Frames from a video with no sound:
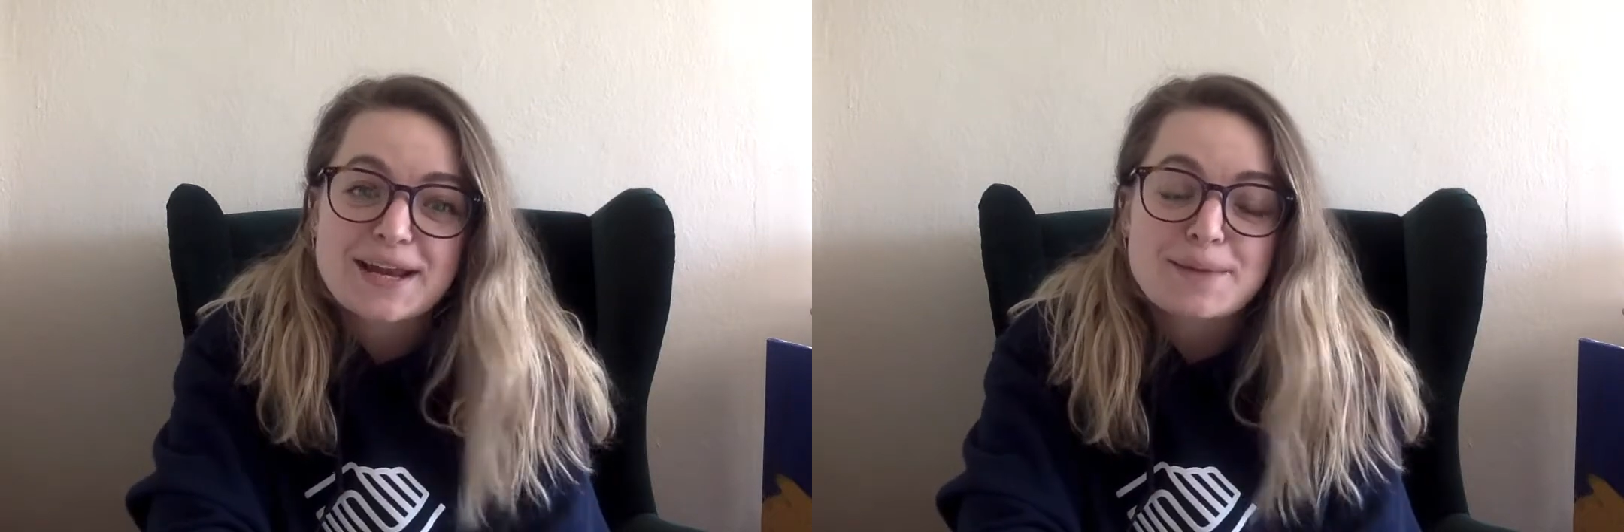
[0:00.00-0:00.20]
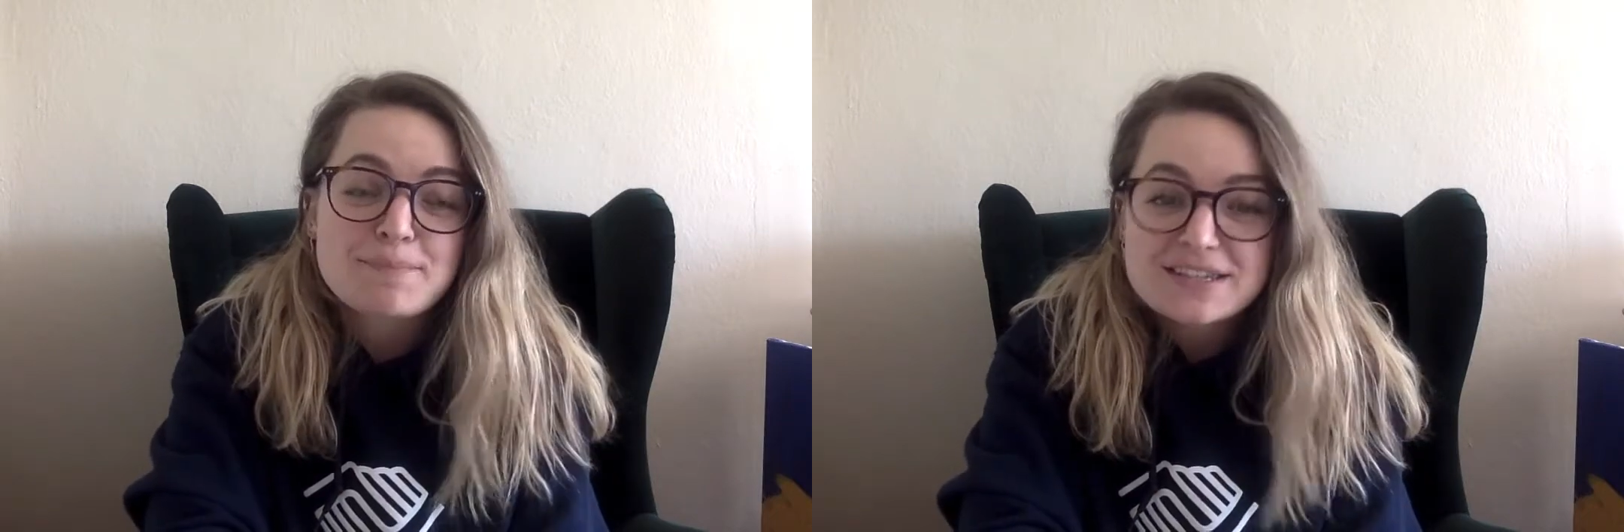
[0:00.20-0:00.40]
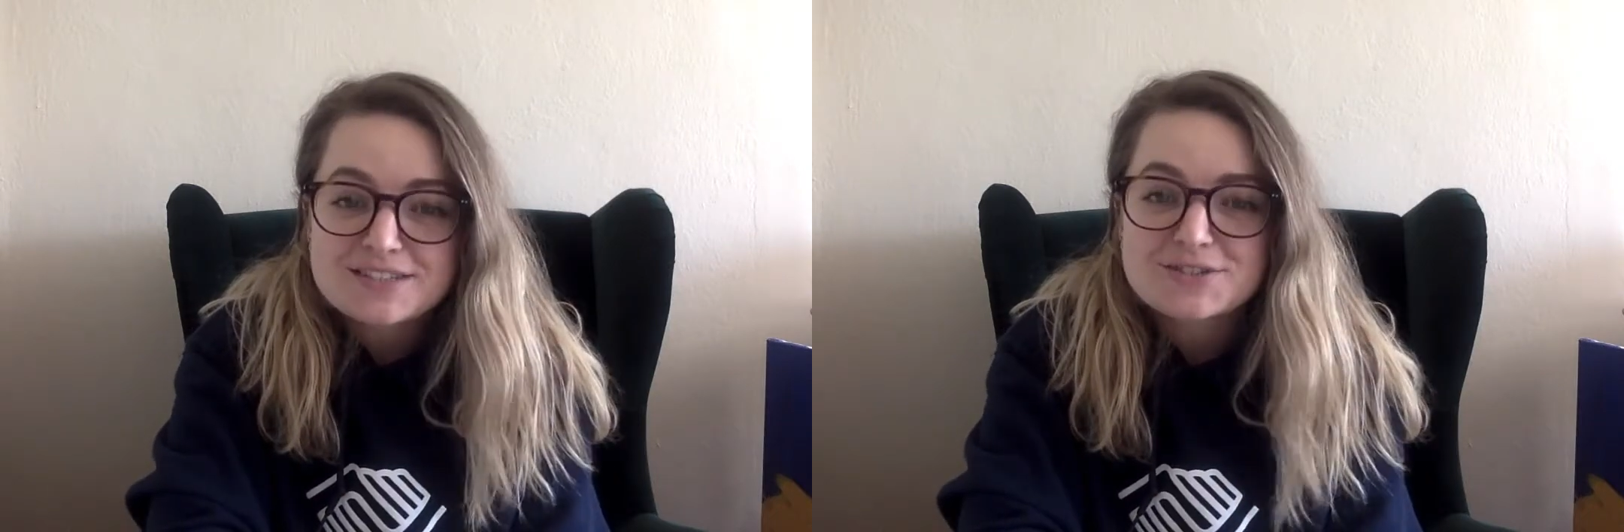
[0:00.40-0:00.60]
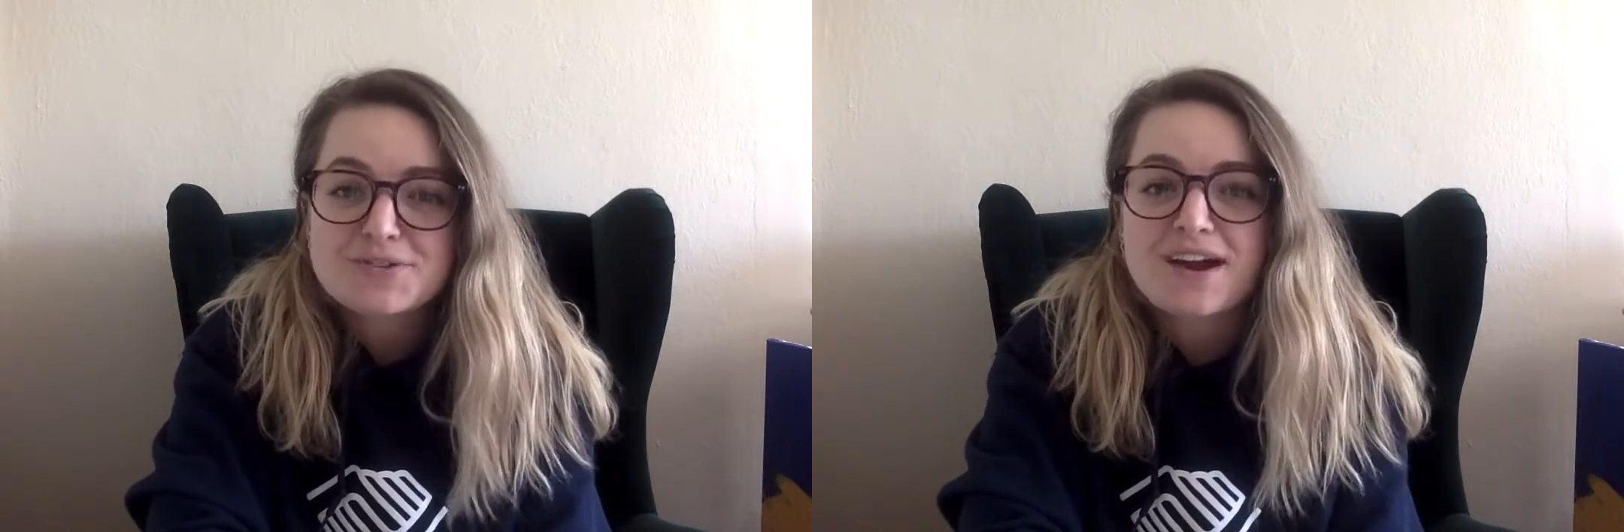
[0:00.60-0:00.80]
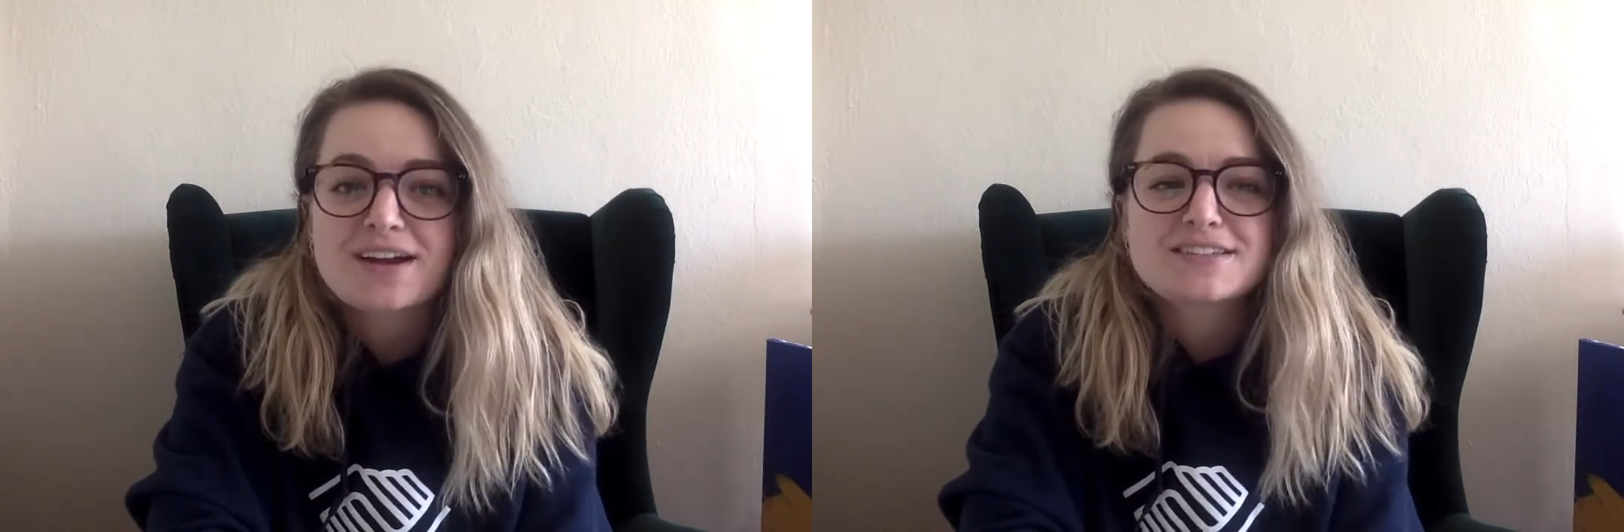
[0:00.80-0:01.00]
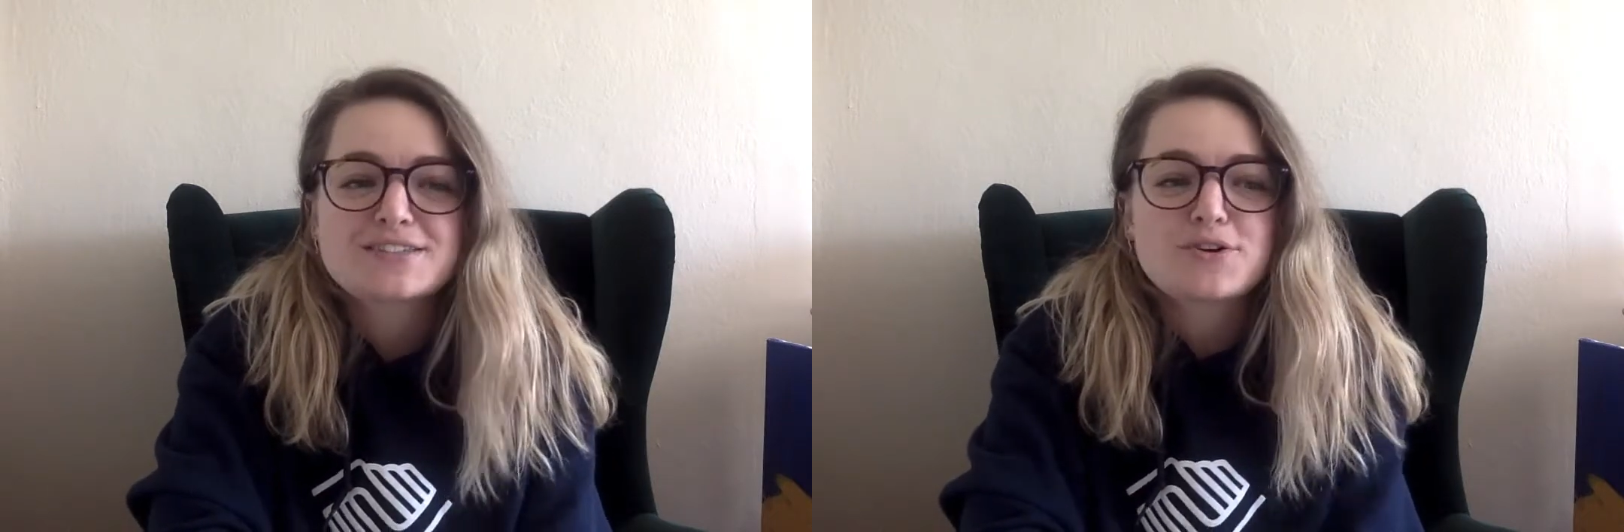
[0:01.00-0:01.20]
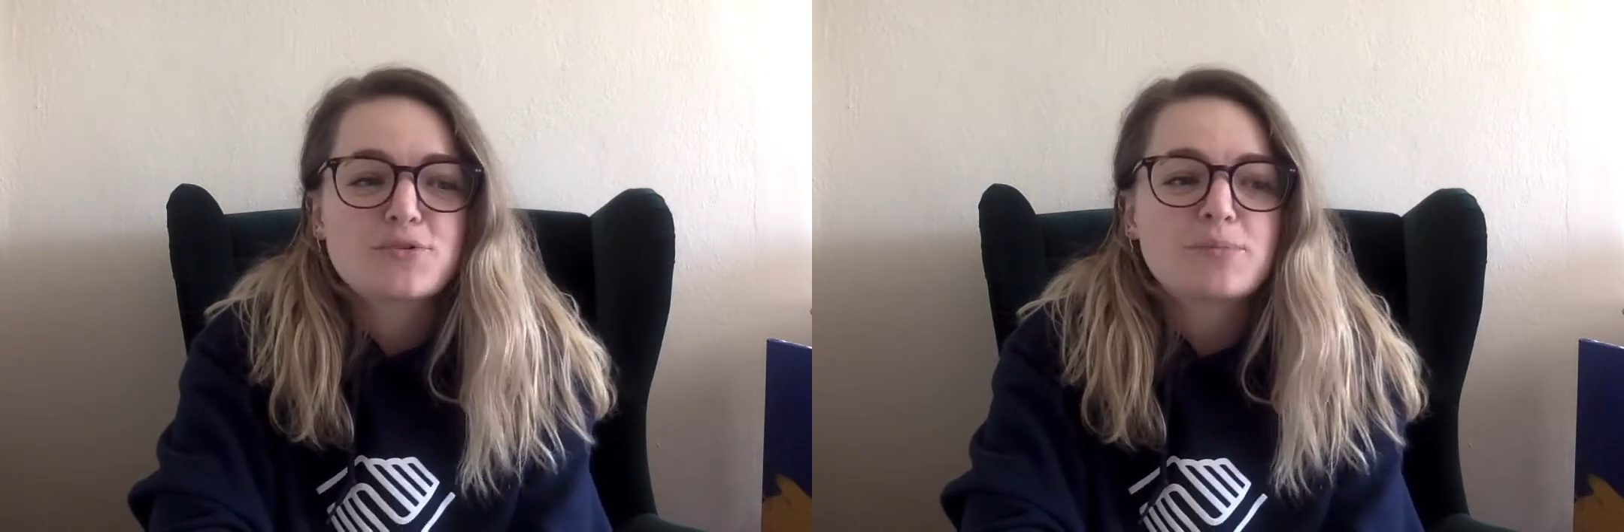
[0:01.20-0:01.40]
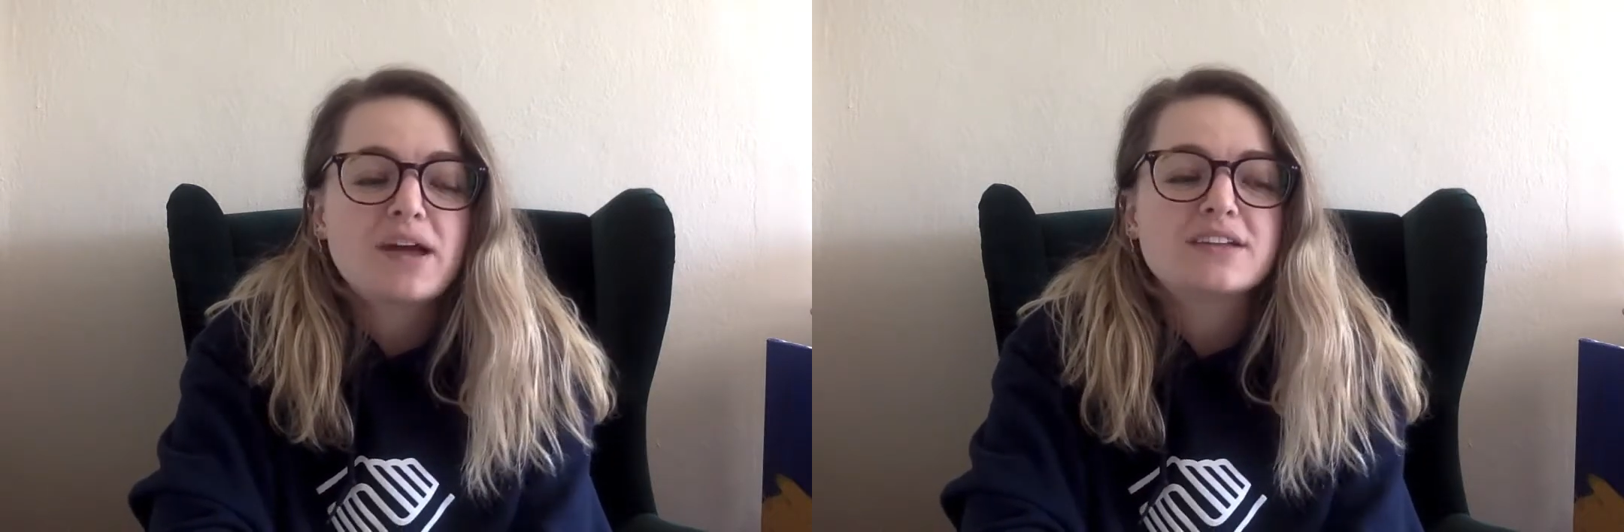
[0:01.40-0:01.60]
I miss you guys
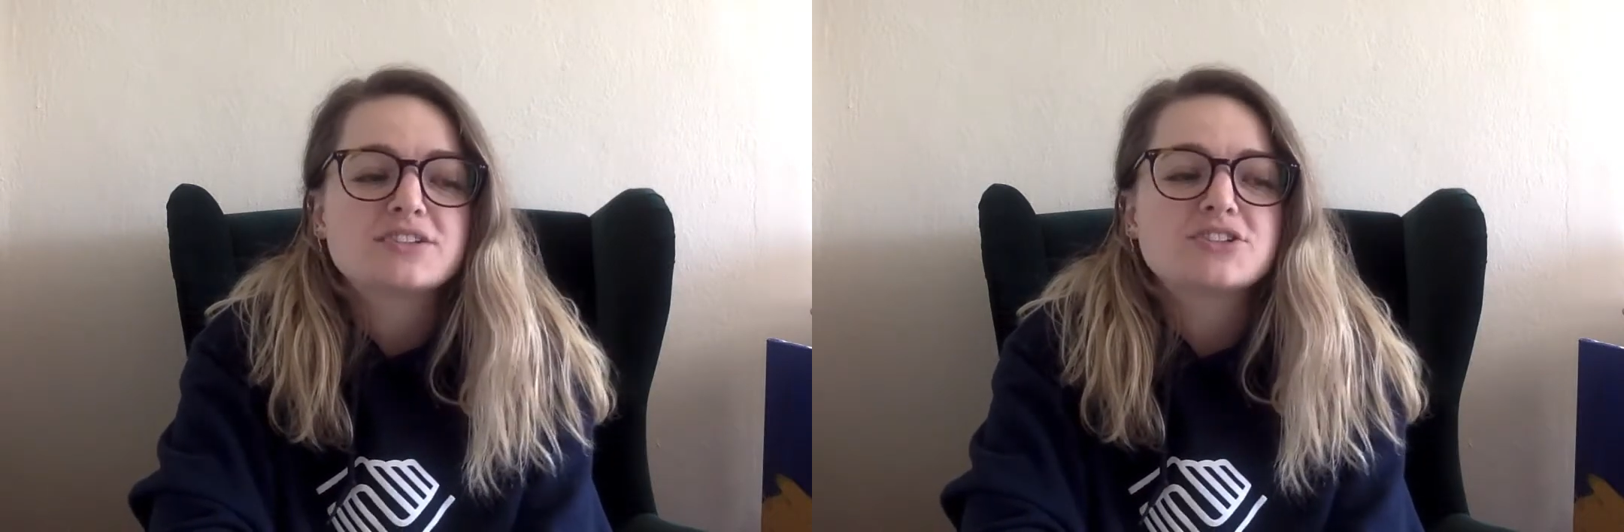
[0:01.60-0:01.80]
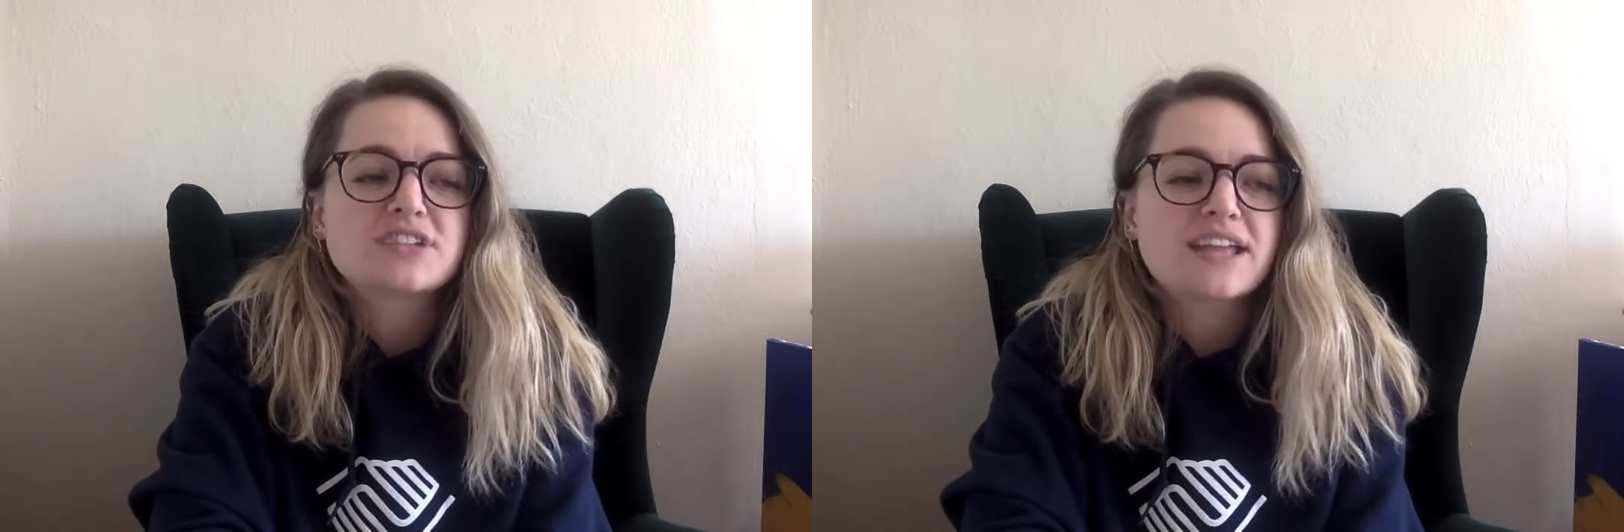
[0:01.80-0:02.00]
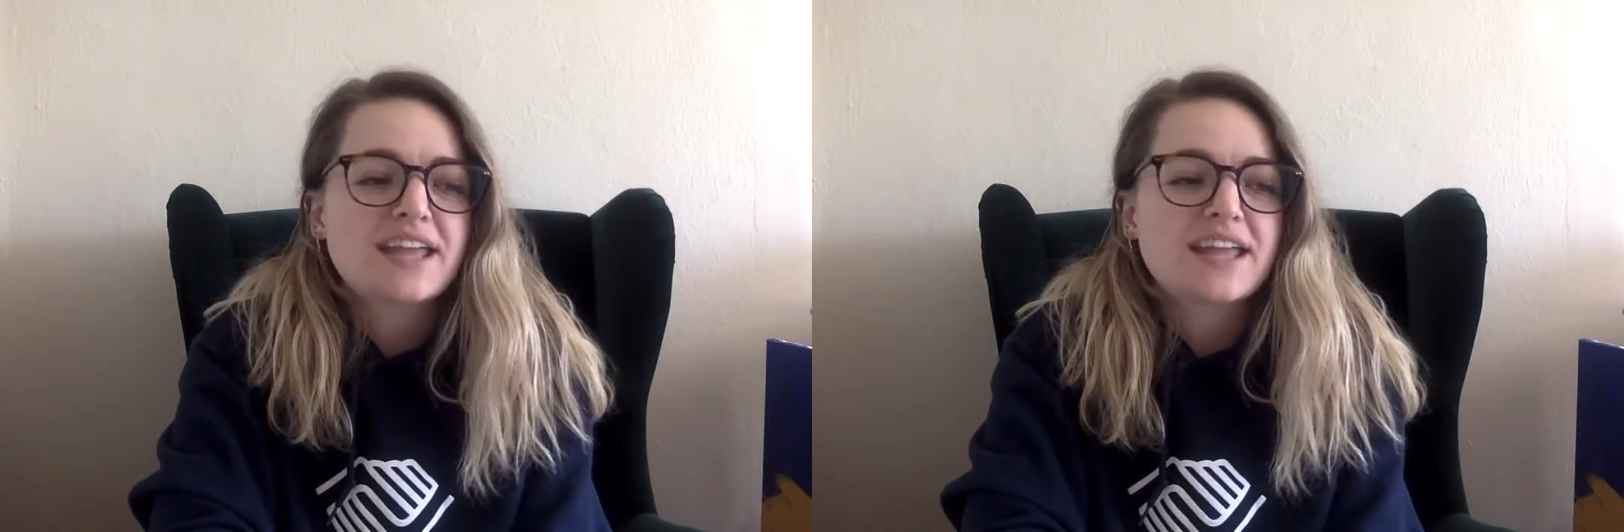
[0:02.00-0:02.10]
so much.